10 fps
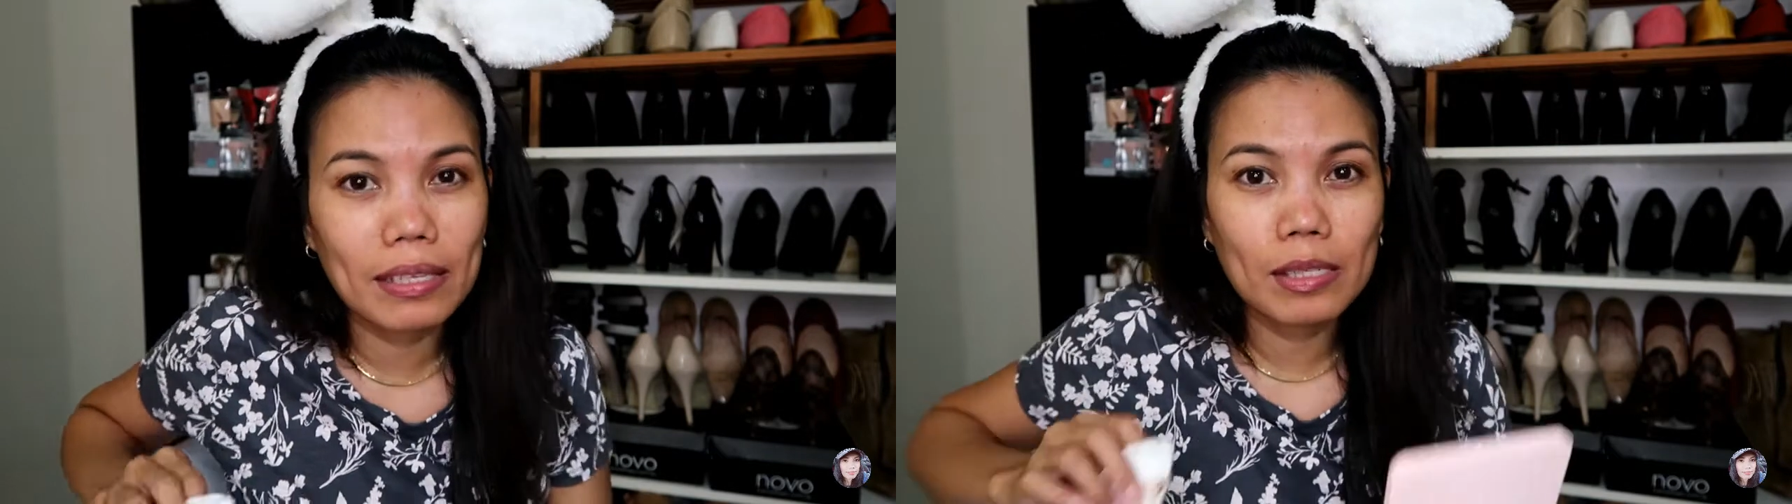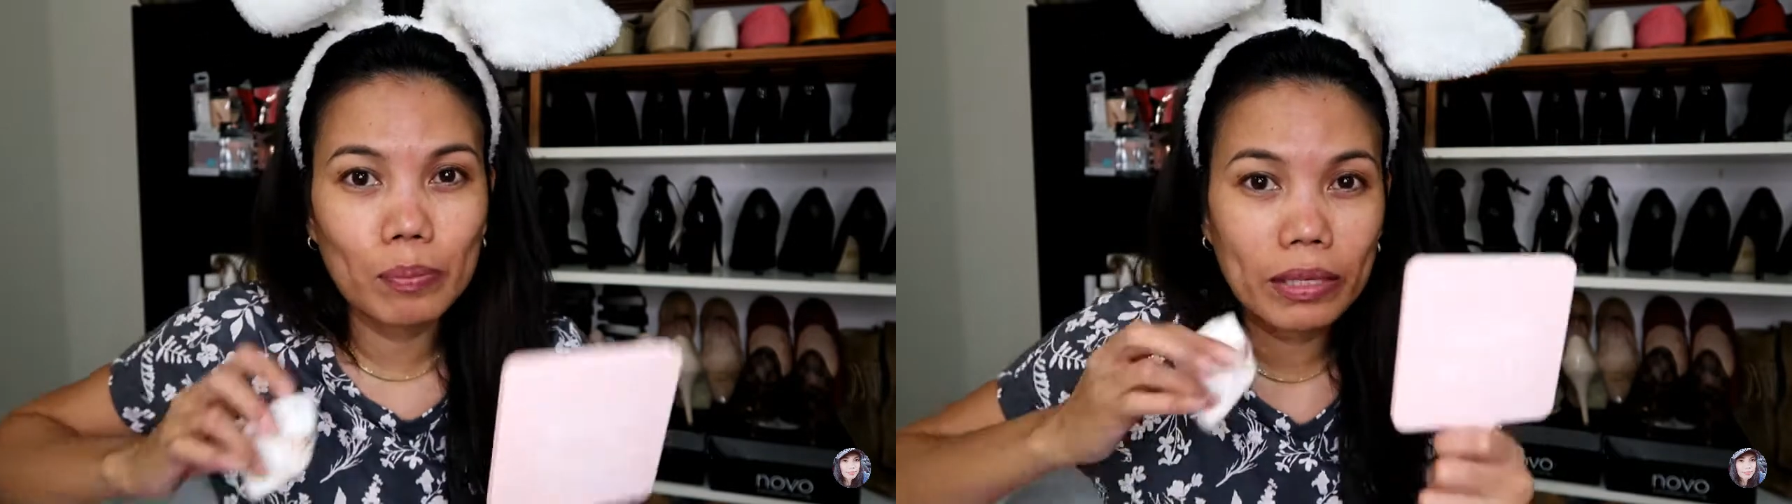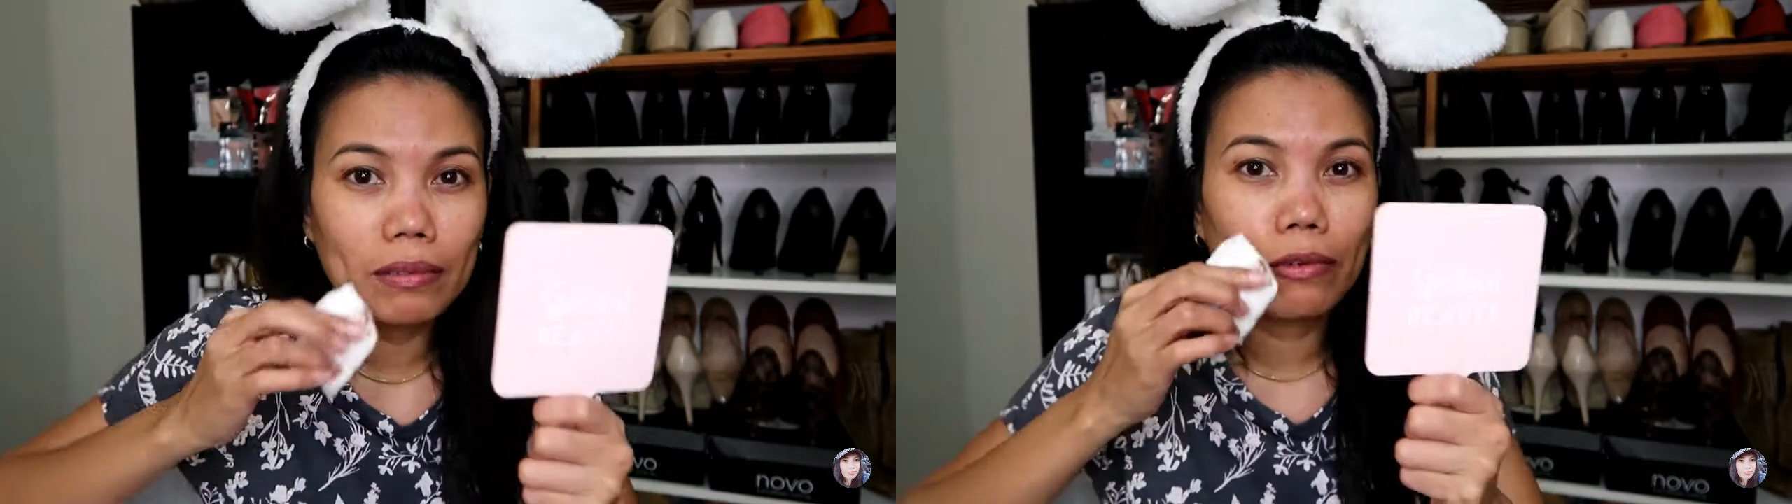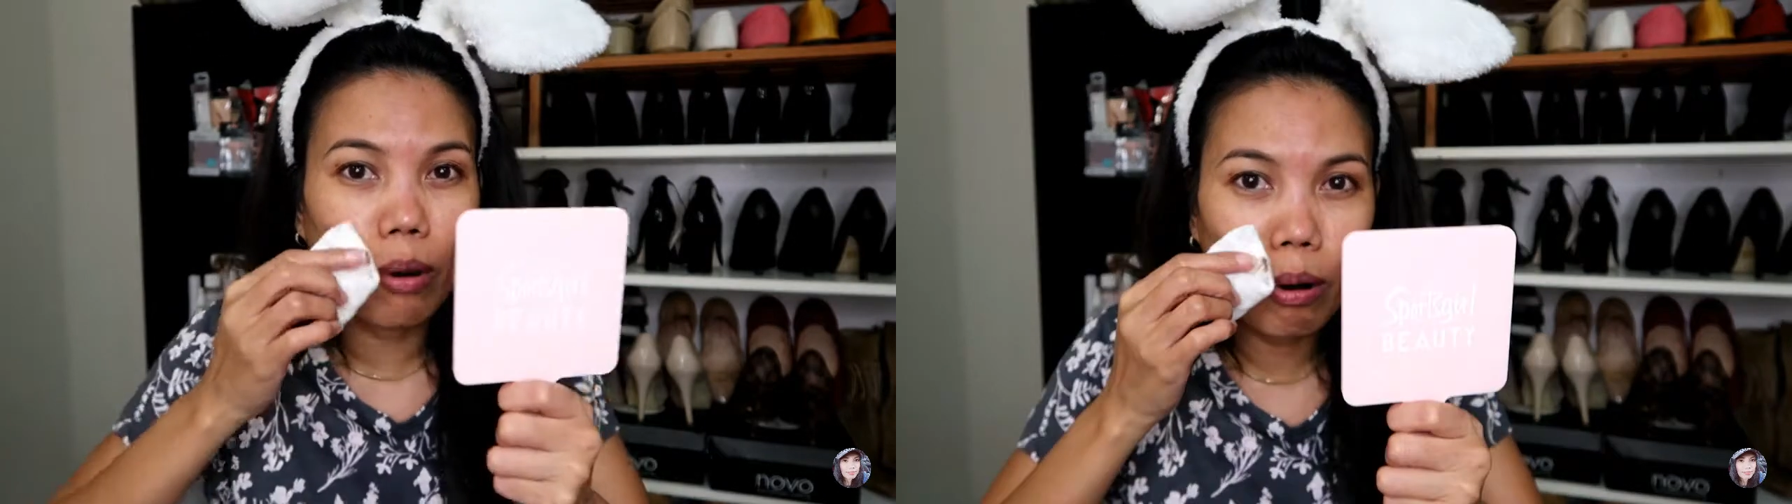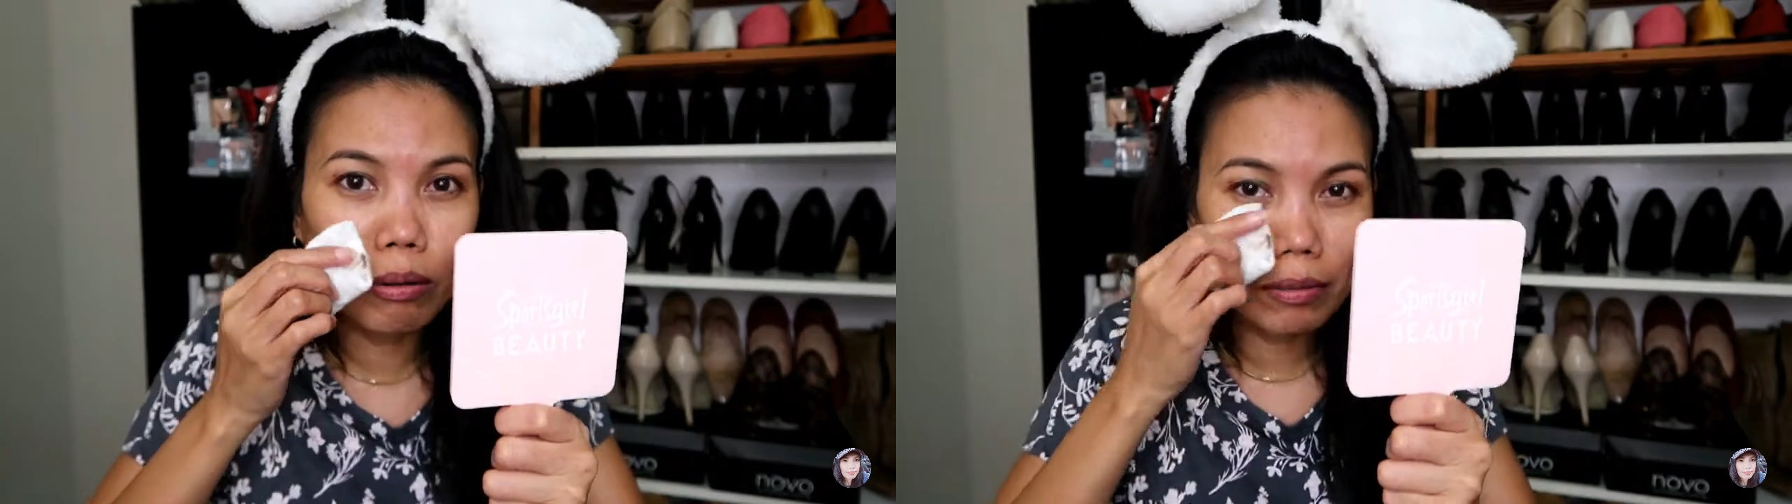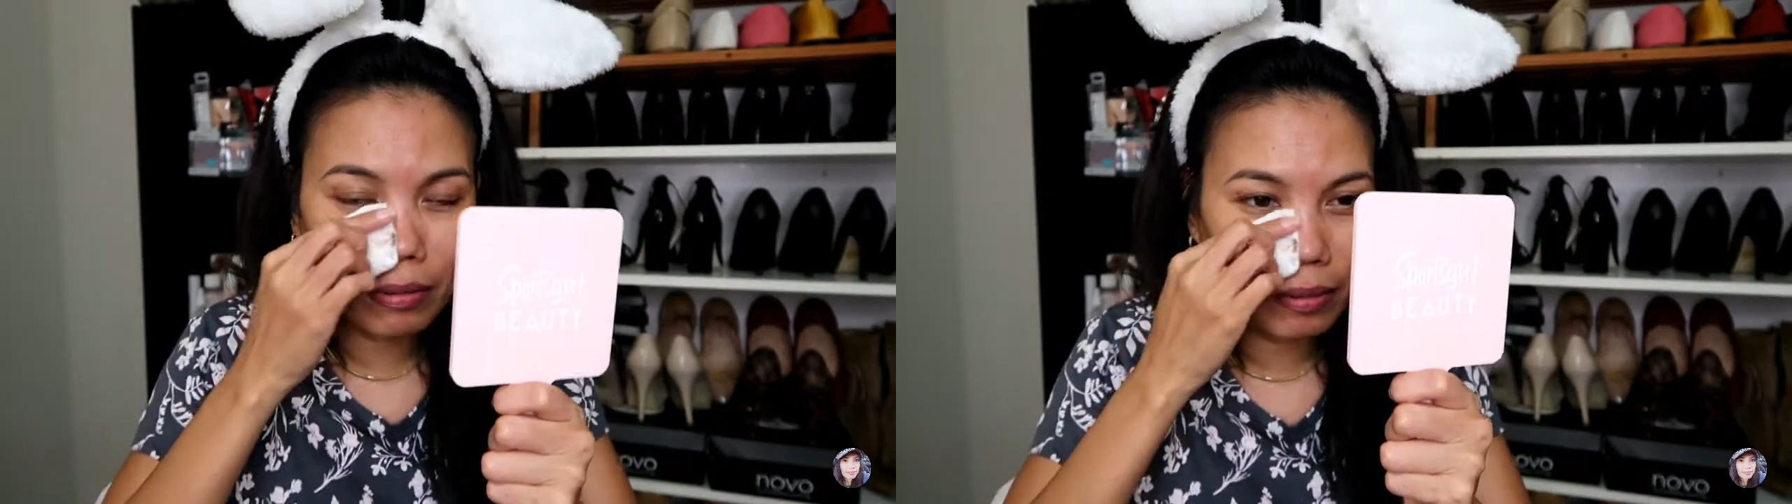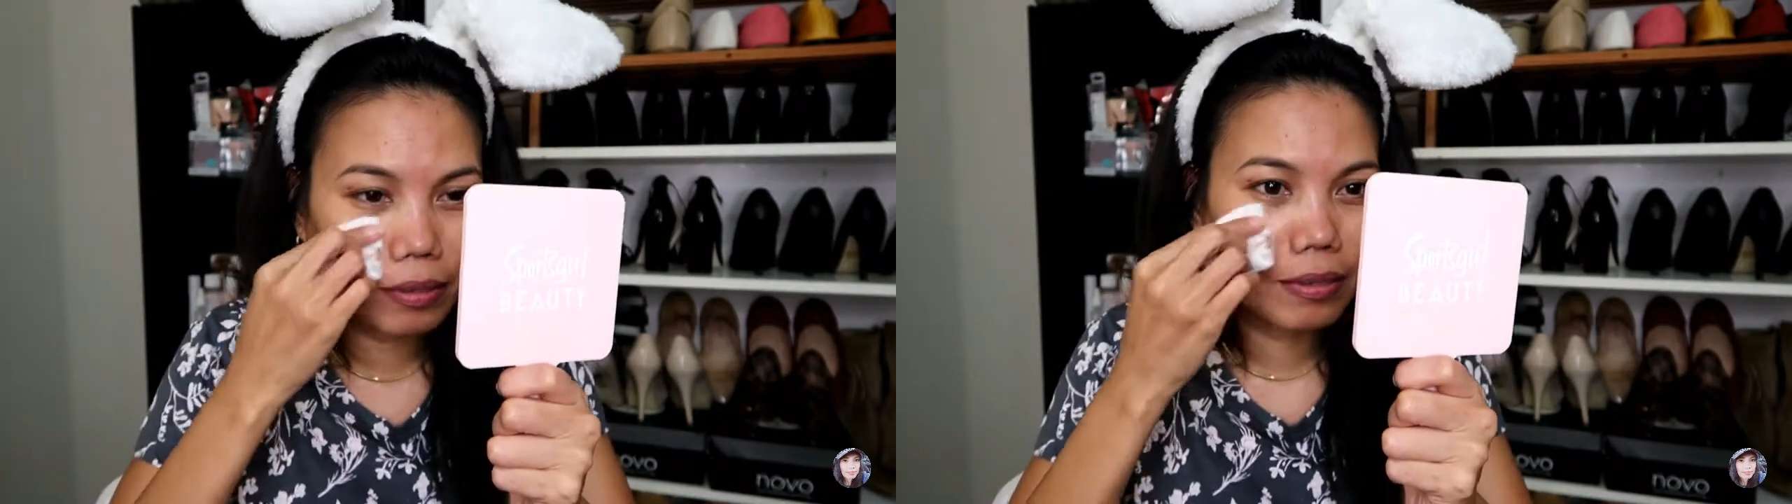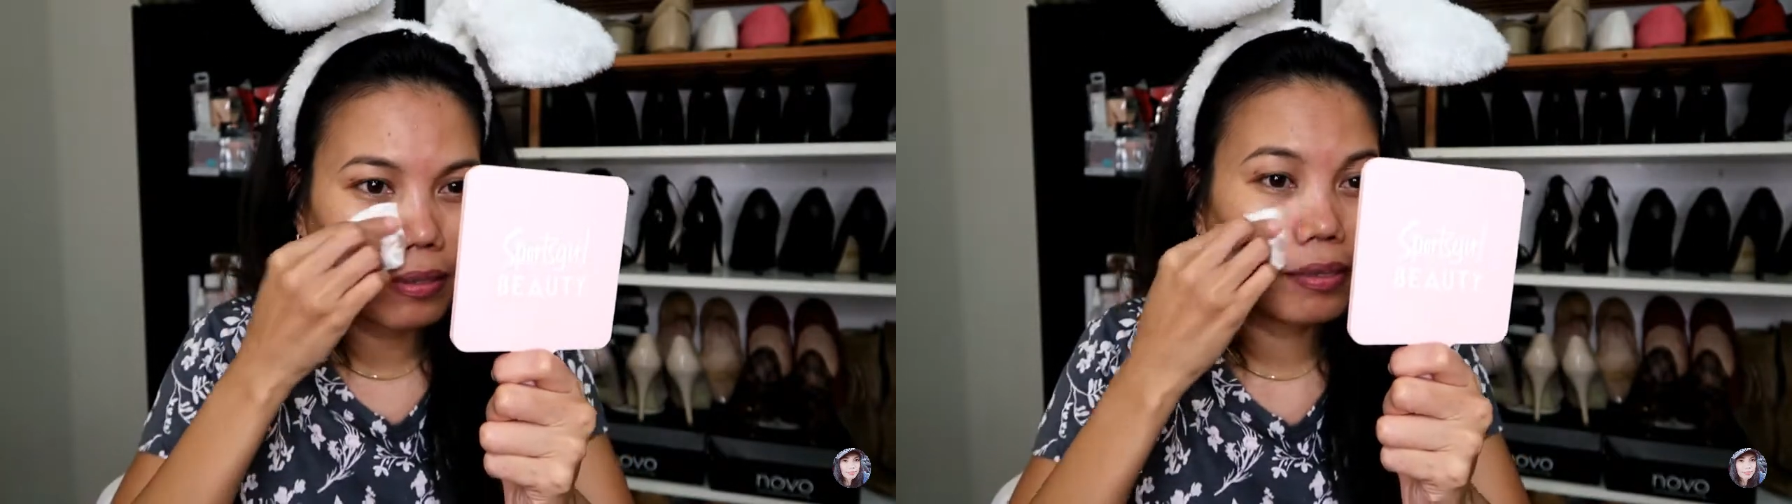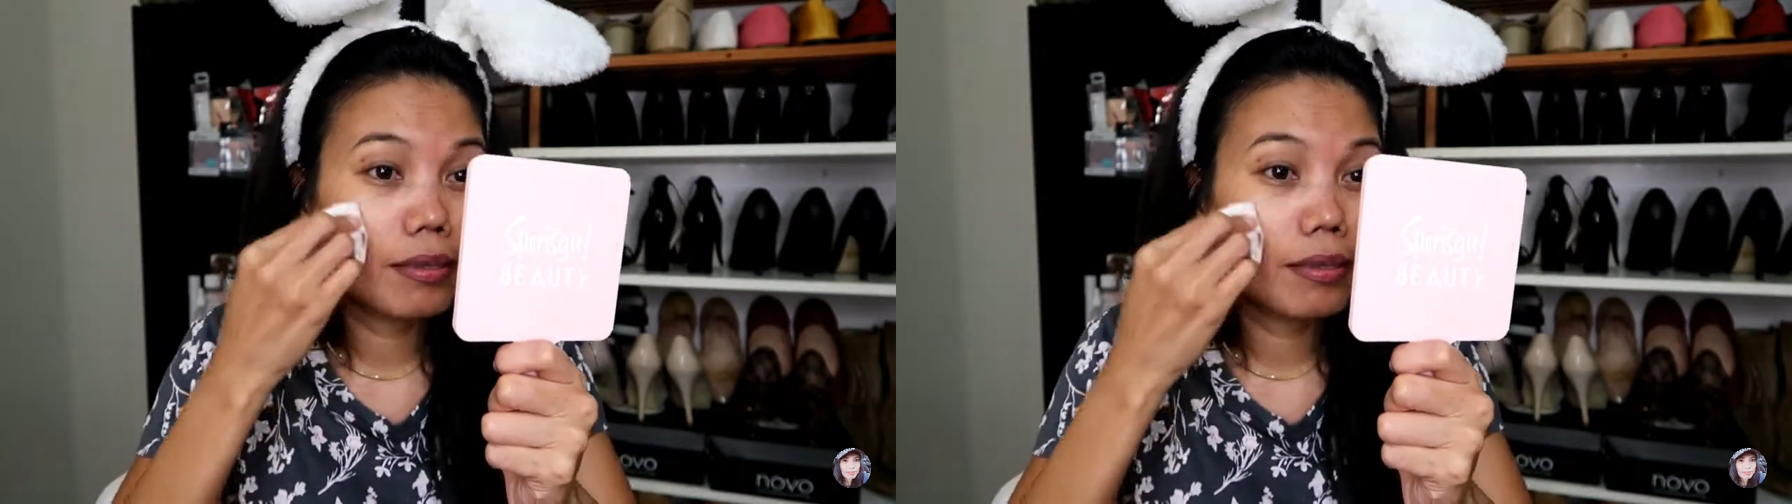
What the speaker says: spring rolls.